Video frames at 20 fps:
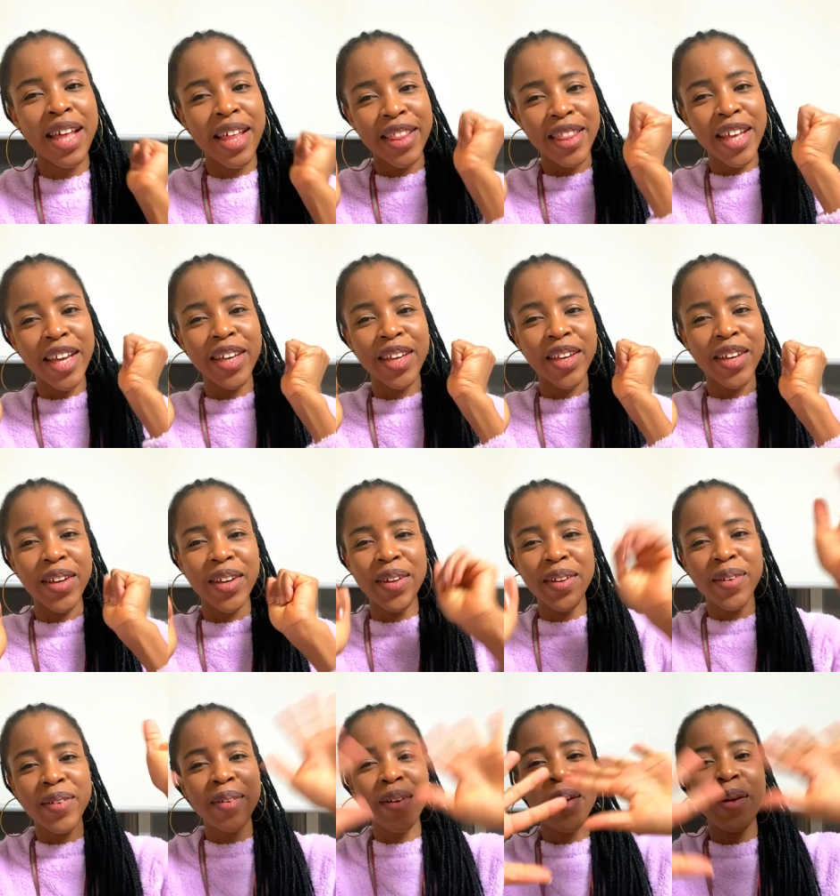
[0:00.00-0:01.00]
Thank
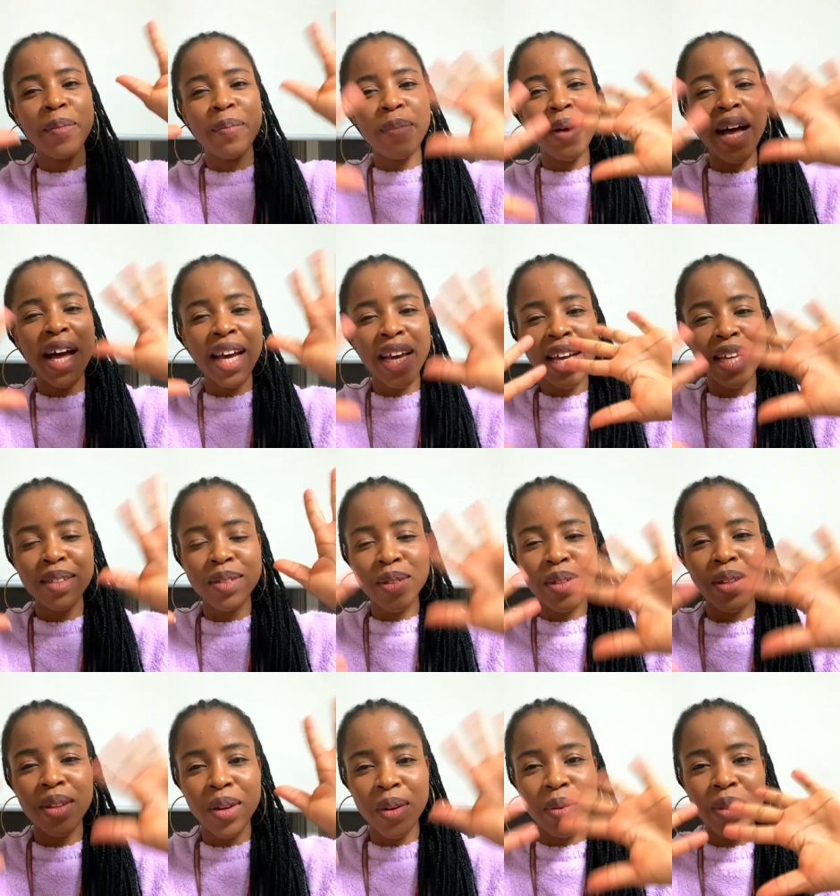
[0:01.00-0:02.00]
you, bye, and good
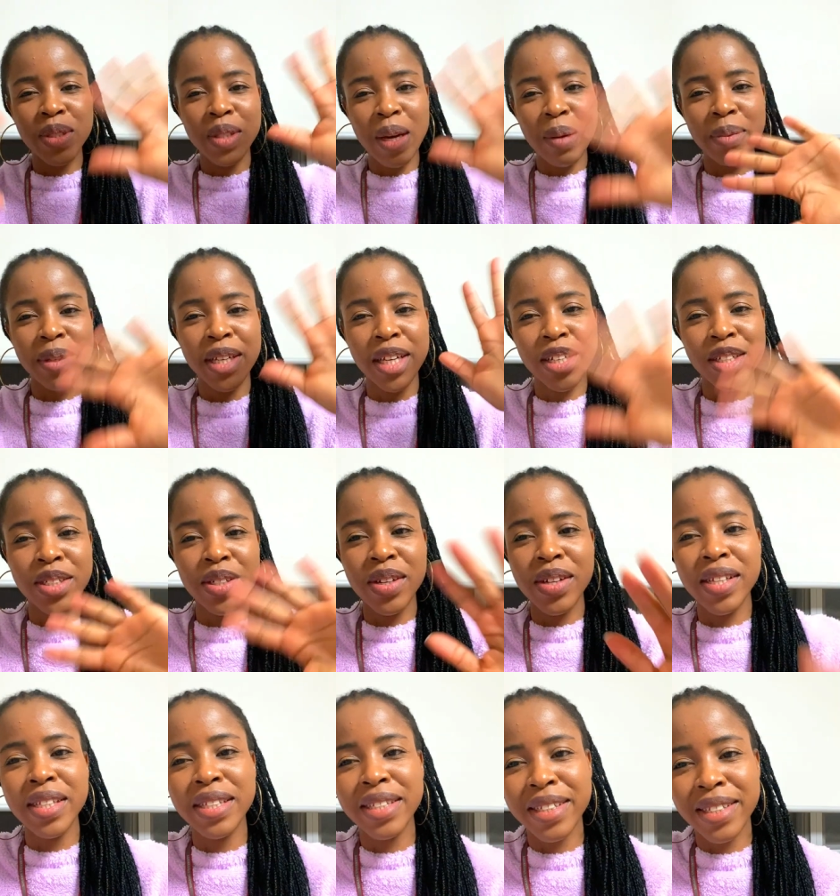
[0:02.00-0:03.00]
luck with your
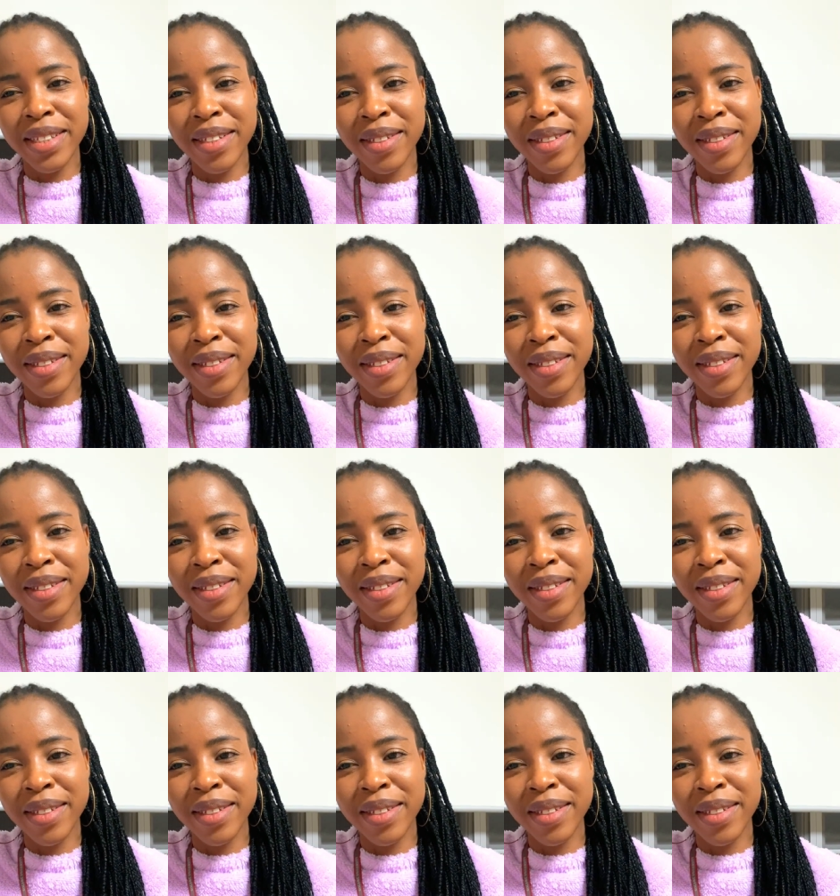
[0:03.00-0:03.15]
applications.